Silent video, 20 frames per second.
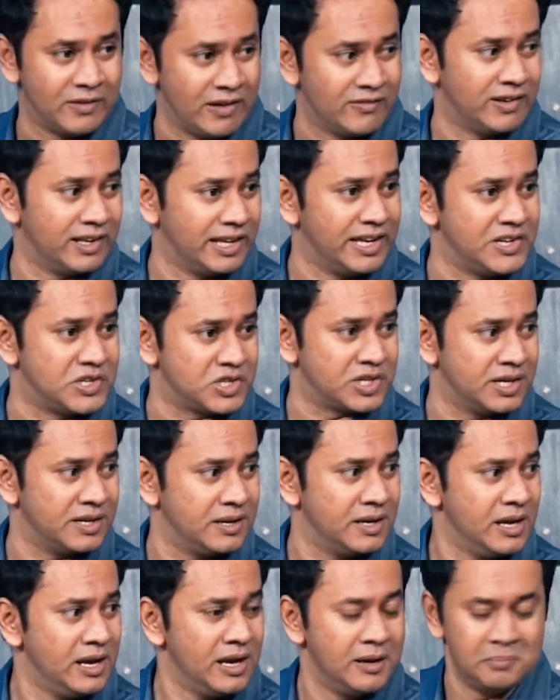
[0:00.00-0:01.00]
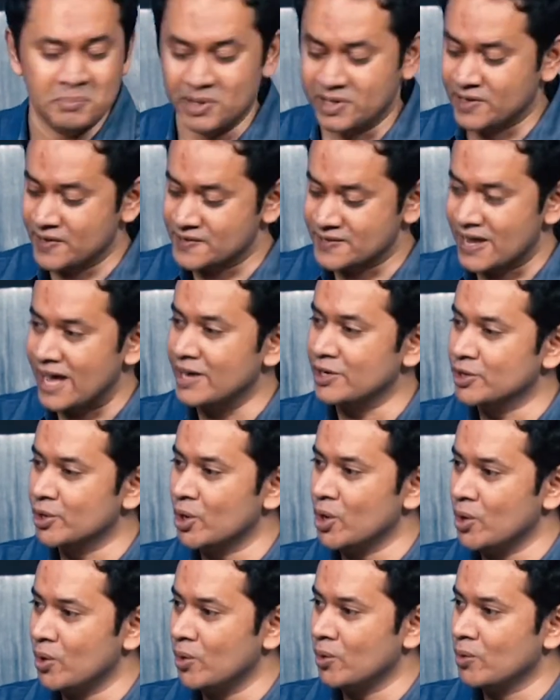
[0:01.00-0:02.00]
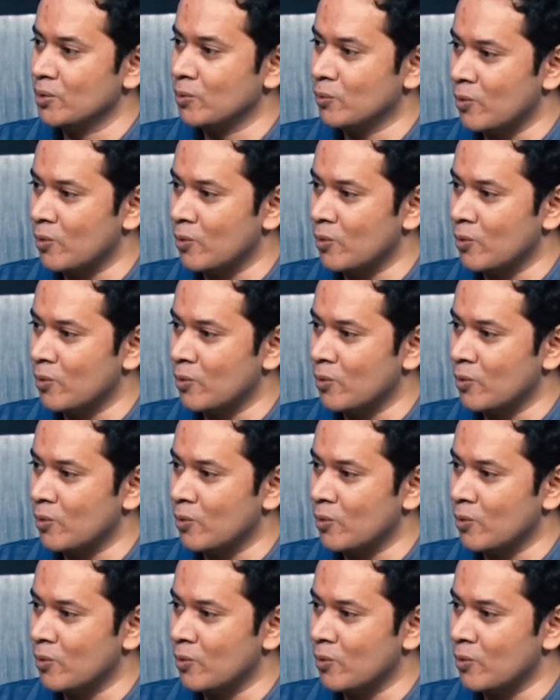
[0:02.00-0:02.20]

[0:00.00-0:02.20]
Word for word: Revelation because I know